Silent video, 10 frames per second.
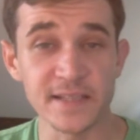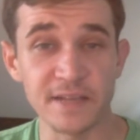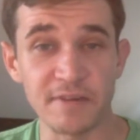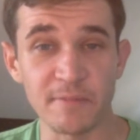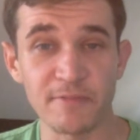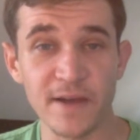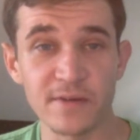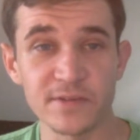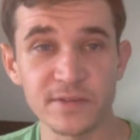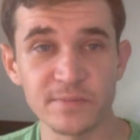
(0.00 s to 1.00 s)
And if I'm
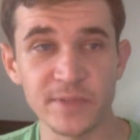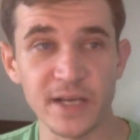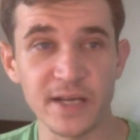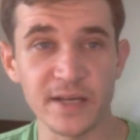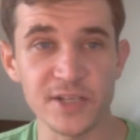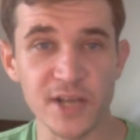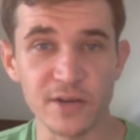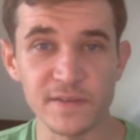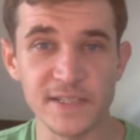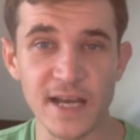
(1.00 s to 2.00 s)
found beyond a
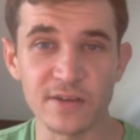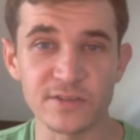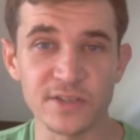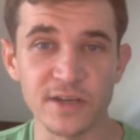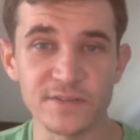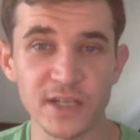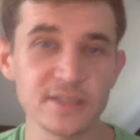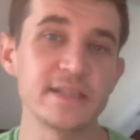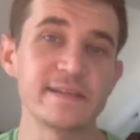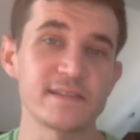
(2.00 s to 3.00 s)
shadow of a doubt to have
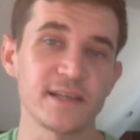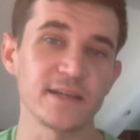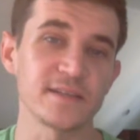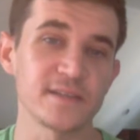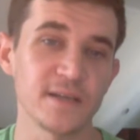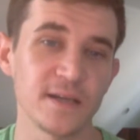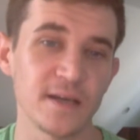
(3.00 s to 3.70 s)
done these things,